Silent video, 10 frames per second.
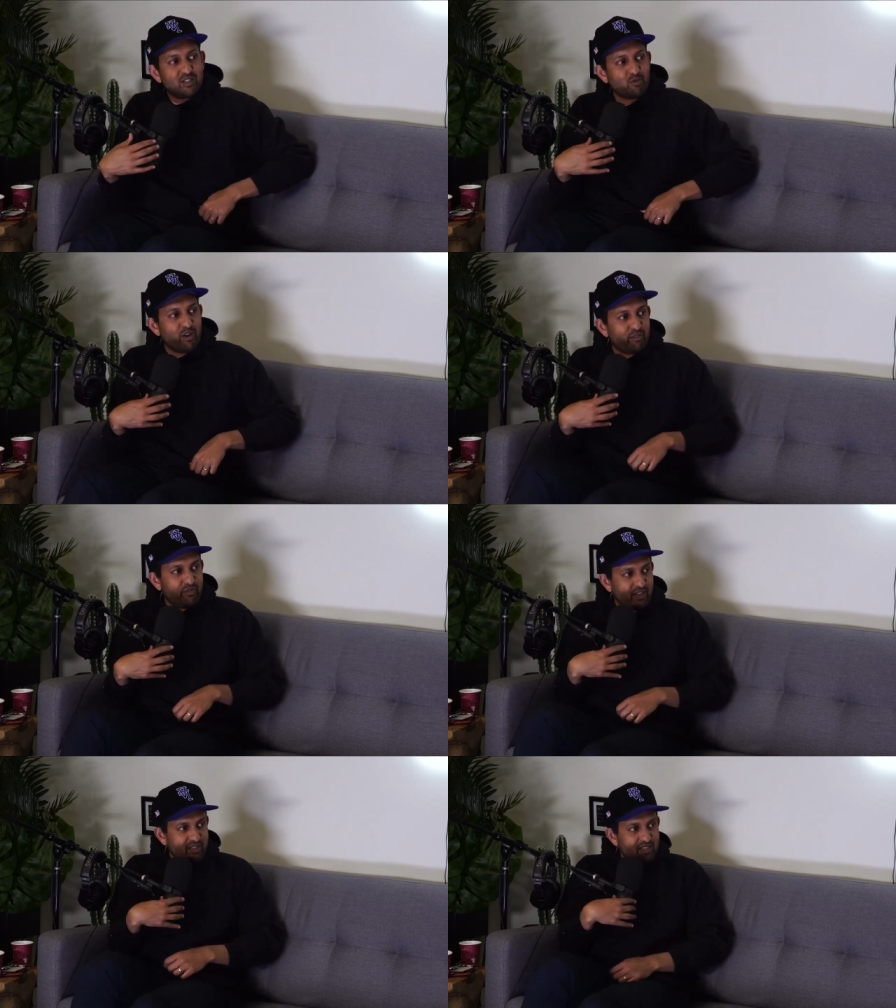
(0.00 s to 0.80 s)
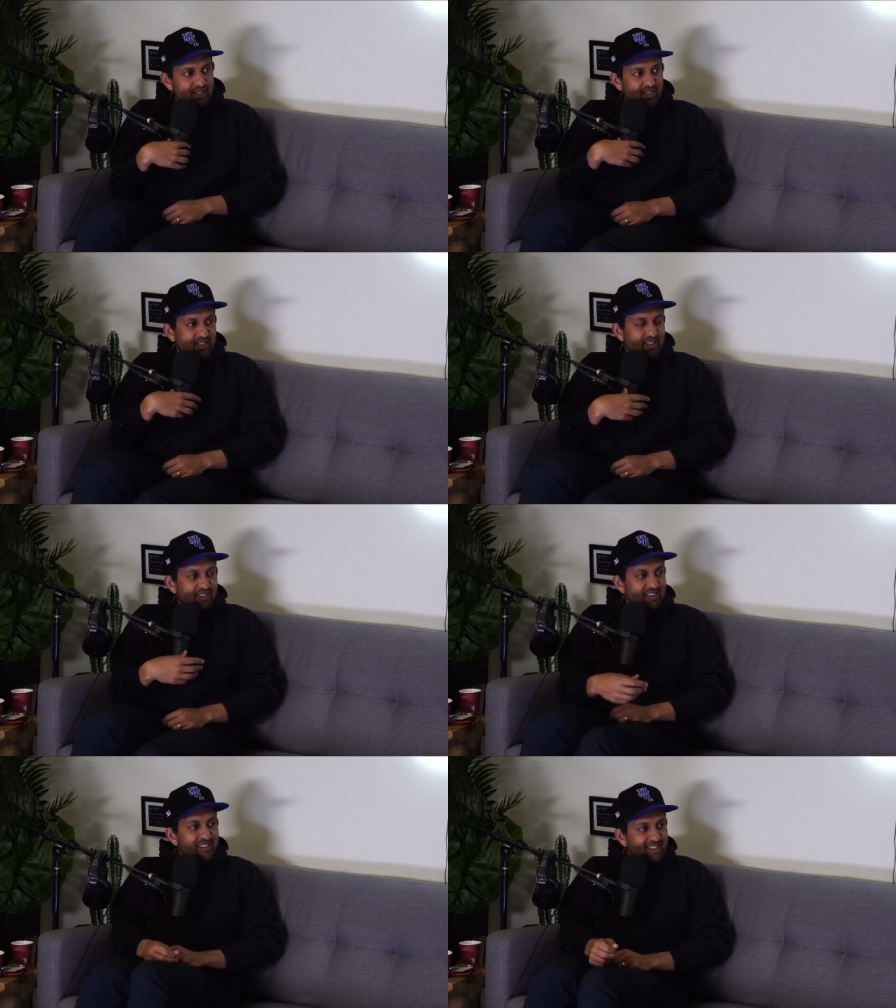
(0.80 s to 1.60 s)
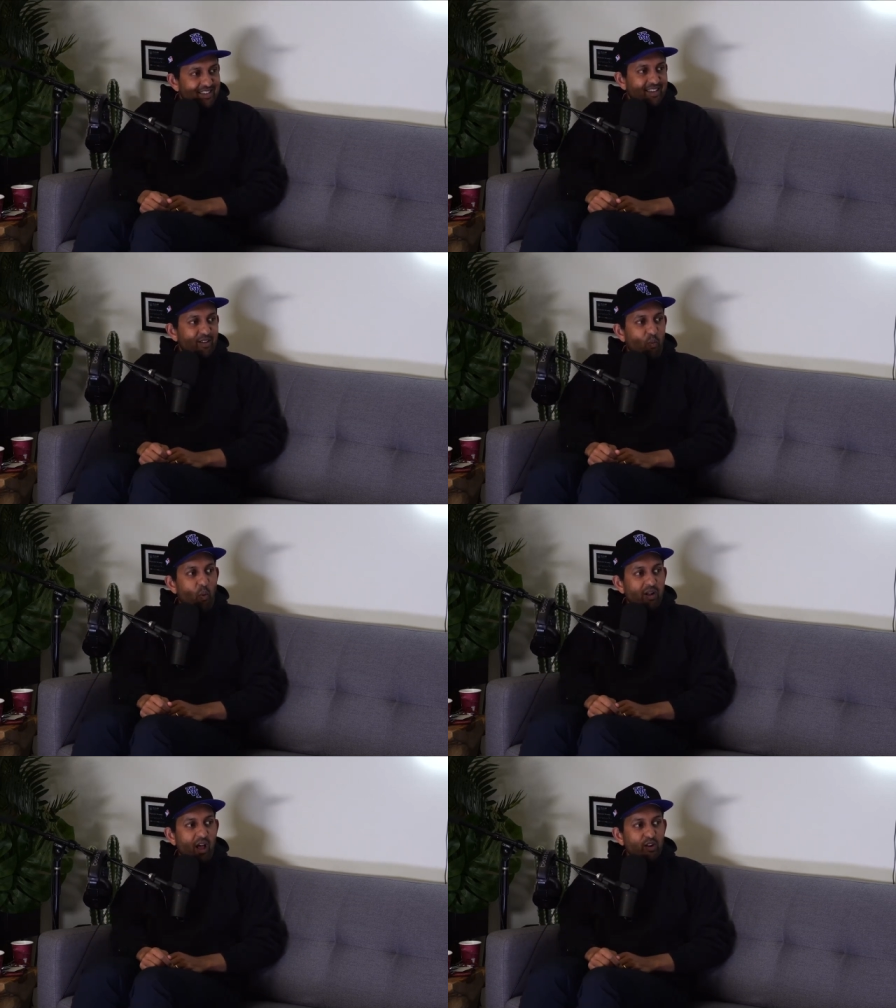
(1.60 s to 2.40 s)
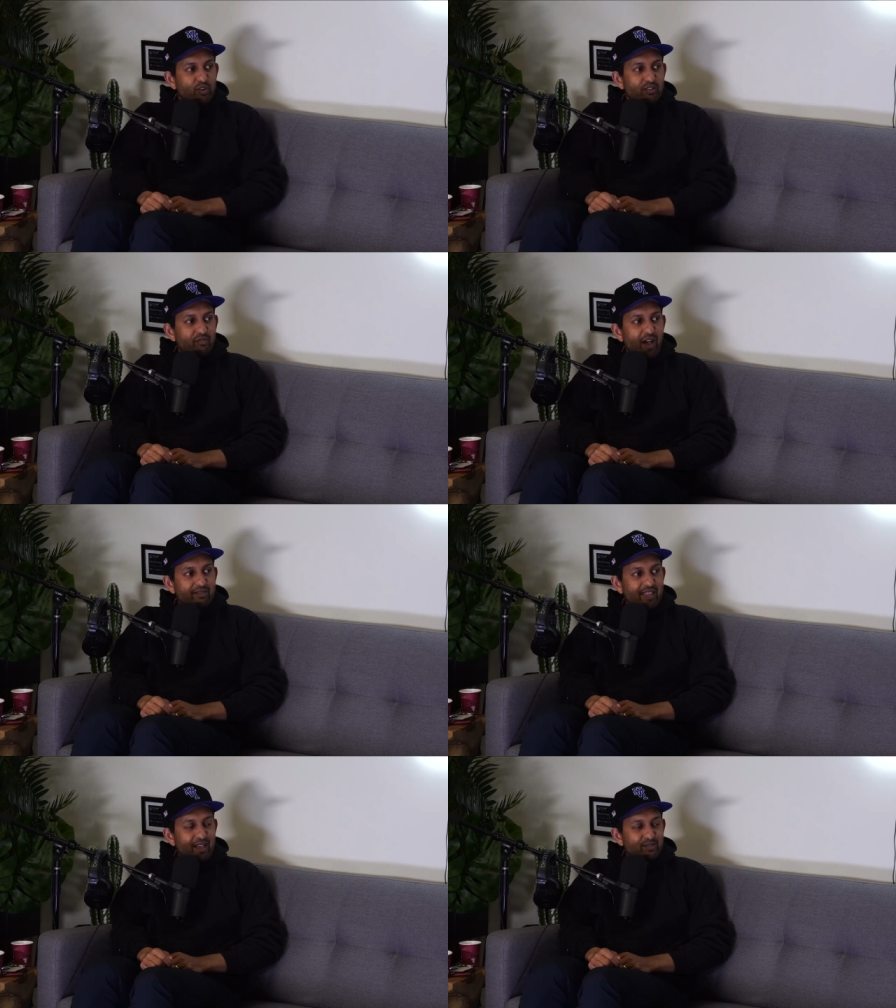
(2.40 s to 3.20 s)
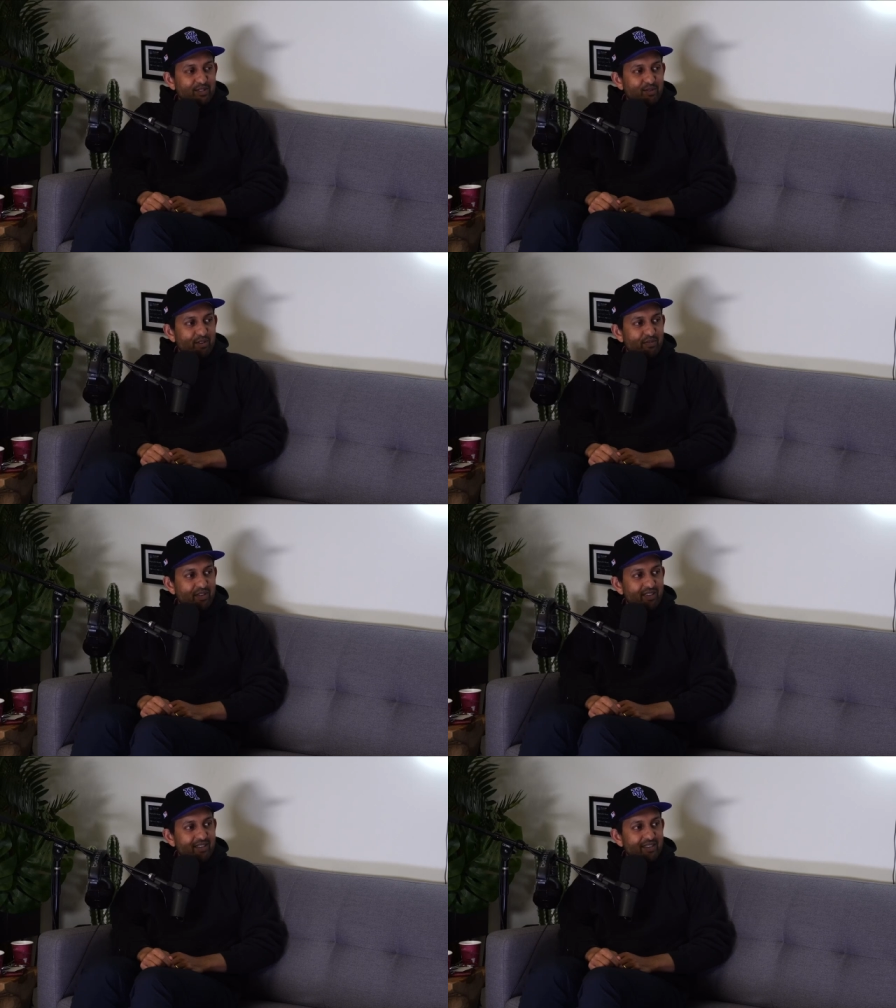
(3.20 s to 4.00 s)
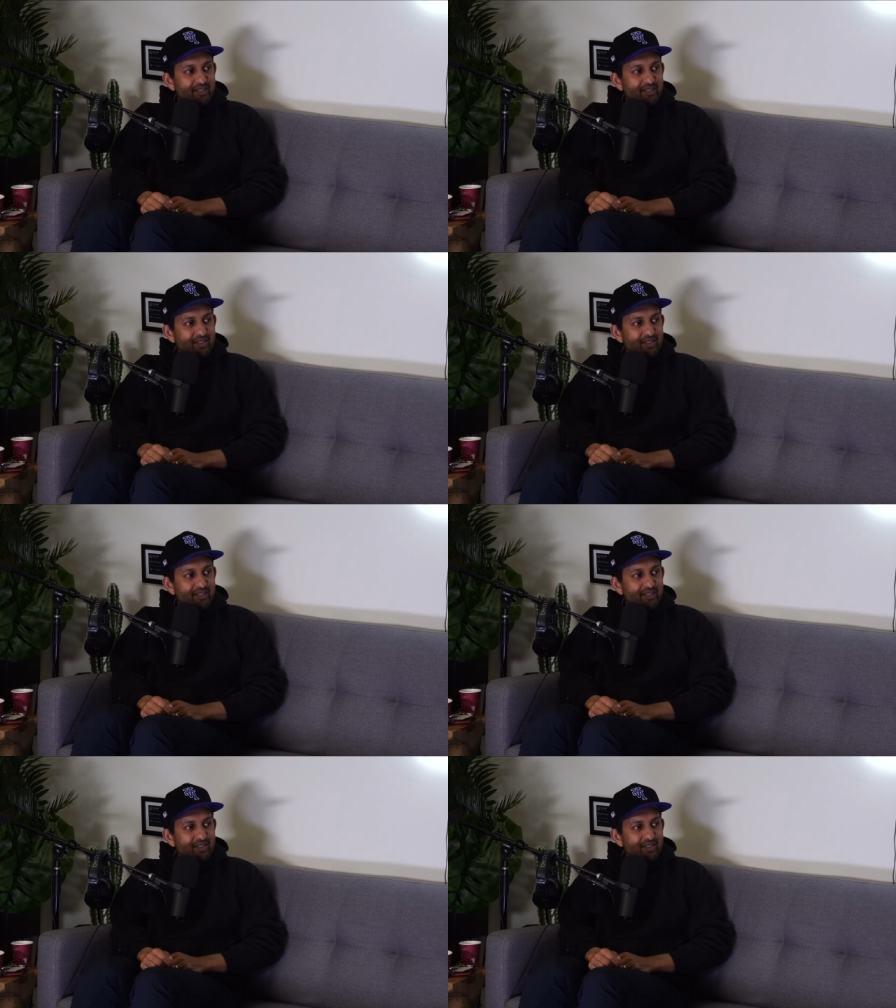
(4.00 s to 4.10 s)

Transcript: square feet. 105,000 square feet. Do